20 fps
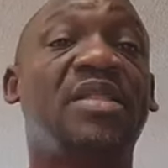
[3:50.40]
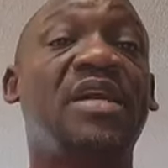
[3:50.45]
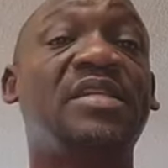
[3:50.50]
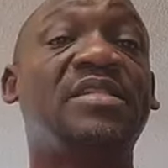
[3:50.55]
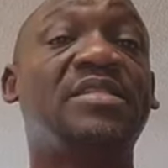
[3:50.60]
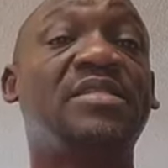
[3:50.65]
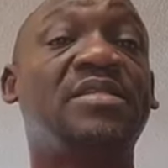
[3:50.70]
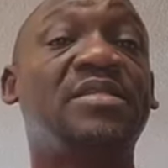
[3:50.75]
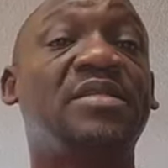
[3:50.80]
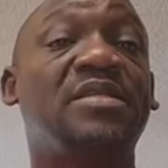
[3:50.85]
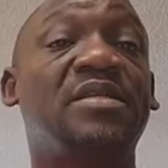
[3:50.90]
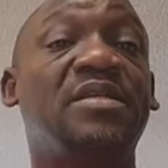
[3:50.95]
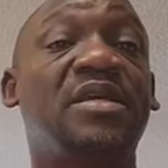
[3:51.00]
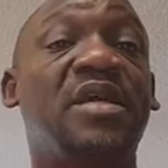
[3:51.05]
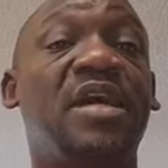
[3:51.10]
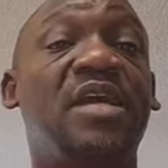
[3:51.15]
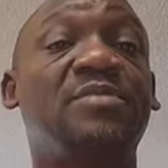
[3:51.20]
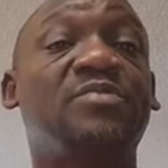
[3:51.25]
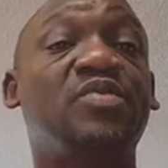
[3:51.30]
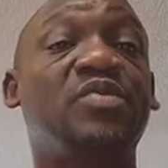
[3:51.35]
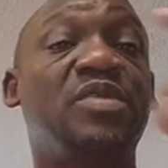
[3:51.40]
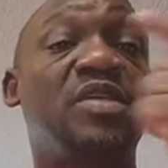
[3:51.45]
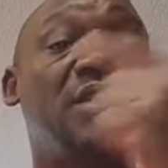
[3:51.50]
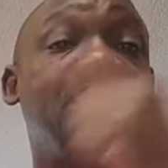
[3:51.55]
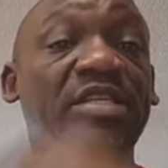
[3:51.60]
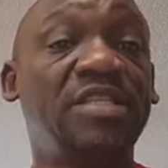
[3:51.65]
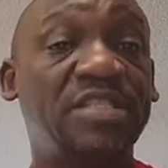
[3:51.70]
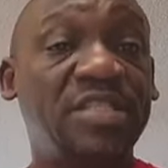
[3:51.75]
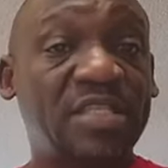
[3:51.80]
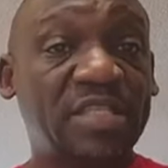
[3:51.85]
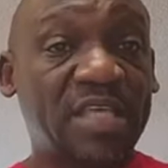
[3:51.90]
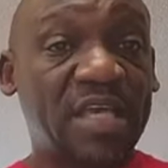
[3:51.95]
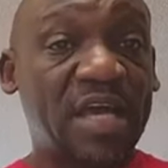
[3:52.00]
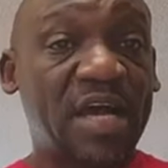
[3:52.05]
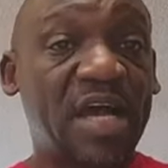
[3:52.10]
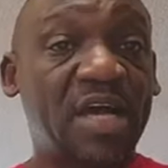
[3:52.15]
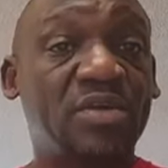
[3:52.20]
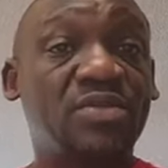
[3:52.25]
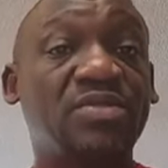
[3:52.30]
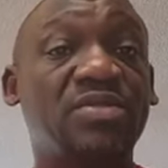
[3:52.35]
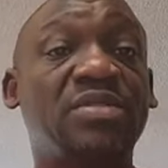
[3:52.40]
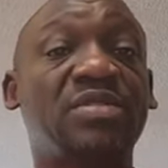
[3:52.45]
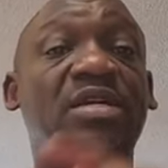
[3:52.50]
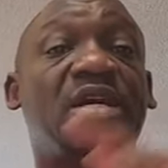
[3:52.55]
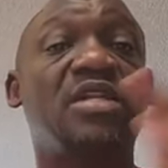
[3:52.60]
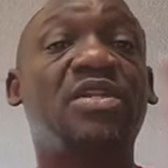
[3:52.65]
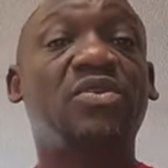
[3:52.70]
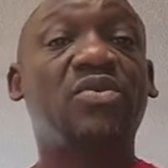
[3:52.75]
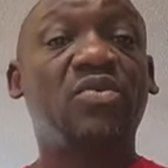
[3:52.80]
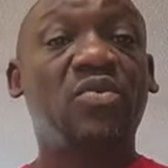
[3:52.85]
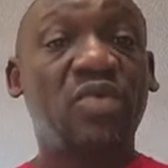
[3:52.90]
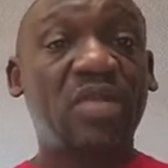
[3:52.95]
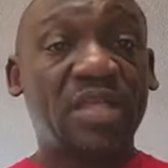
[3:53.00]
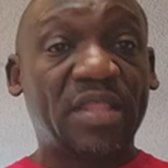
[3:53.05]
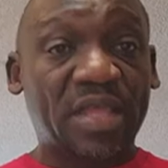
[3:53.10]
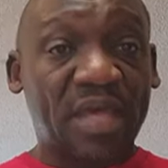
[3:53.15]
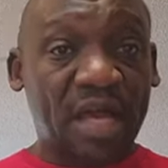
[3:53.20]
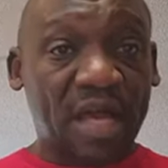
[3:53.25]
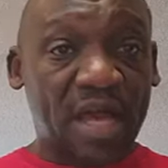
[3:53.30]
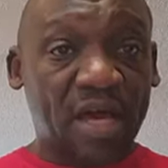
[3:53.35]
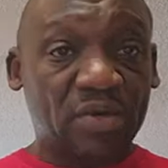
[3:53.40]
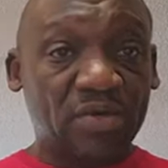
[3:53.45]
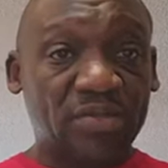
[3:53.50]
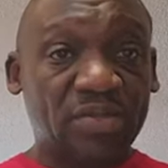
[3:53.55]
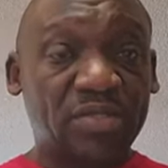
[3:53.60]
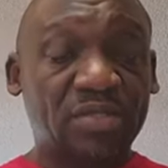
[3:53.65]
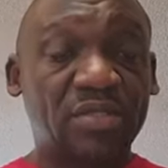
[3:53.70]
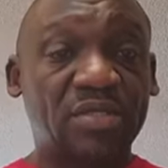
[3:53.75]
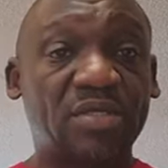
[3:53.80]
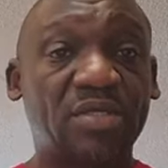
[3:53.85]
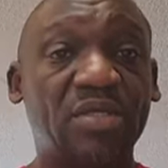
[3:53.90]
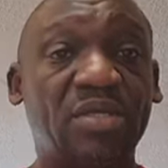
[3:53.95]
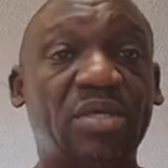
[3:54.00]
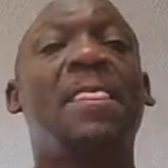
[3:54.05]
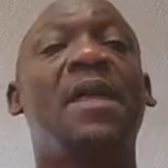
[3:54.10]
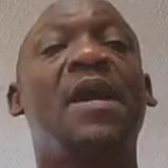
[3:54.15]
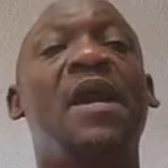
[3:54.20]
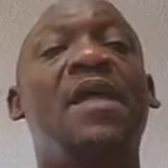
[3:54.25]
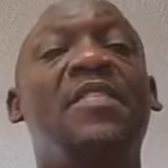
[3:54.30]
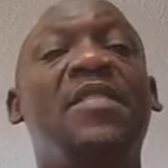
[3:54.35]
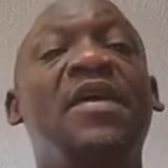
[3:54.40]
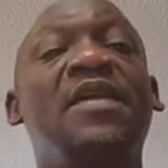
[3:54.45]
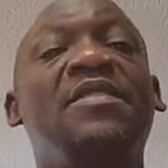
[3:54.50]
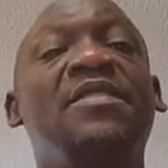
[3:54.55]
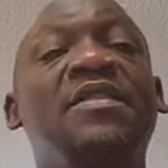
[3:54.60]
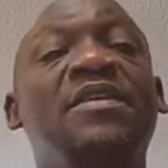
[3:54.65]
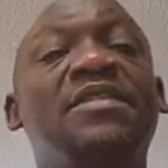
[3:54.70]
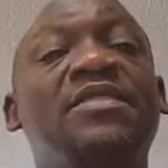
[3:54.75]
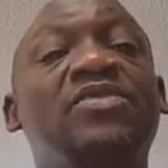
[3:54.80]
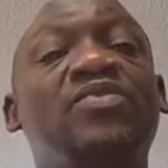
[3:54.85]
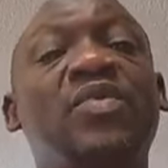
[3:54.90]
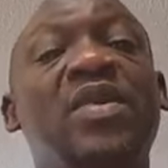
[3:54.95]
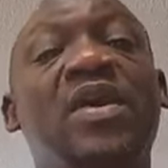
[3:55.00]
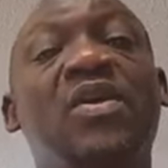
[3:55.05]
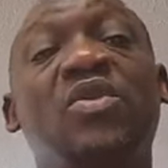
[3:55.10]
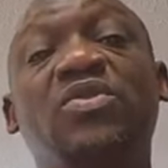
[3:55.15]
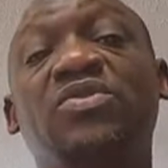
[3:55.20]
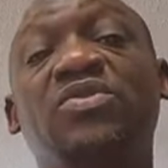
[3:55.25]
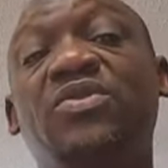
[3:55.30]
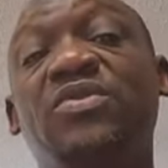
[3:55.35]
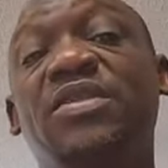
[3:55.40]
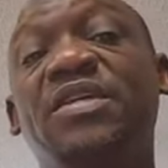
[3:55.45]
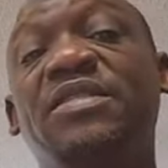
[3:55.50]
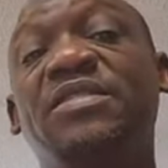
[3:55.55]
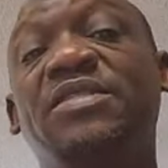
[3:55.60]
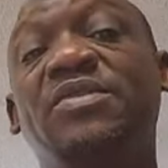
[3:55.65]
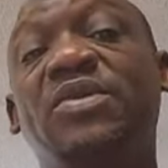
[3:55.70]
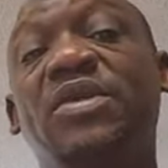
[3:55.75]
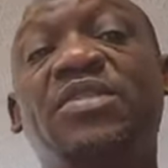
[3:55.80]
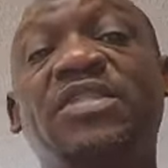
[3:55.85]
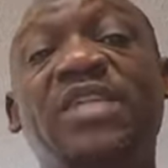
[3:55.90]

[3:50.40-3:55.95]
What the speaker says: that helps with heating the house and cooling the house. And then this is where also there's a